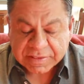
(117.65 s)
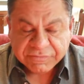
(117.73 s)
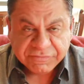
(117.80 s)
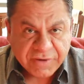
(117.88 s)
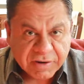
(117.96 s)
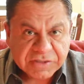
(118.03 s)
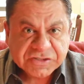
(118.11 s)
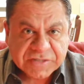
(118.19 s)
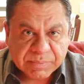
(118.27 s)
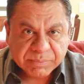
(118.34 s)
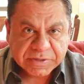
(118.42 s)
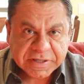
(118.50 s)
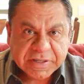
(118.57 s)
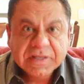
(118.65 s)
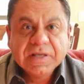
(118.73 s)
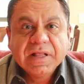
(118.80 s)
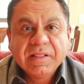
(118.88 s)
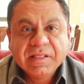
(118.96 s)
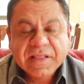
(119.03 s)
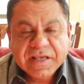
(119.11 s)
Very simply,
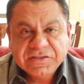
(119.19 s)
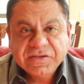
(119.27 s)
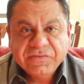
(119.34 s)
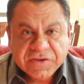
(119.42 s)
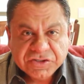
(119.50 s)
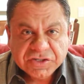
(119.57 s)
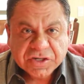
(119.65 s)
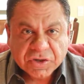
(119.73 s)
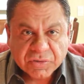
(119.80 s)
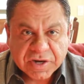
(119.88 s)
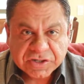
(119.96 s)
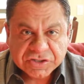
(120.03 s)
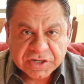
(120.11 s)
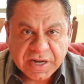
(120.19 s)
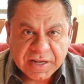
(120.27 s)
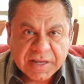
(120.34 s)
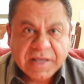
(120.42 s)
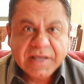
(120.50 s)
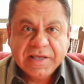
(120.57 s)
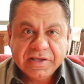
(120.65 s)
laser vision correction
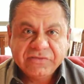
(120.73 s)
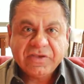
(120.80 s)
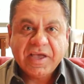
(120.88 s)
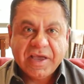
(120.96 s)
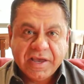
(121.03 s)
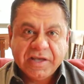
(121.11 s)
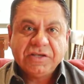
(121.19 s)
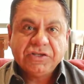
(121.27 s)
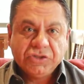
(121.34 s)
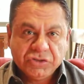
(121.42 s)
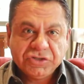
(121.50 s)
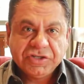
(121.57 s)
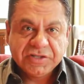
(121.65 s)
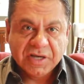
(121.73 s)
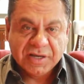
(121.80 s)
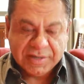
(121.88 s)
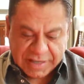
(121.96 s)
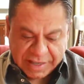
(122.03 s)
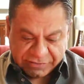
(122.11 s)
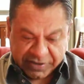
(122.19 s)
is a usually
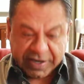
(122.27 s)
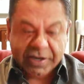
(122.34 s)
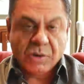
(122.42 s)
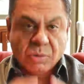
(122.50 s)
done as a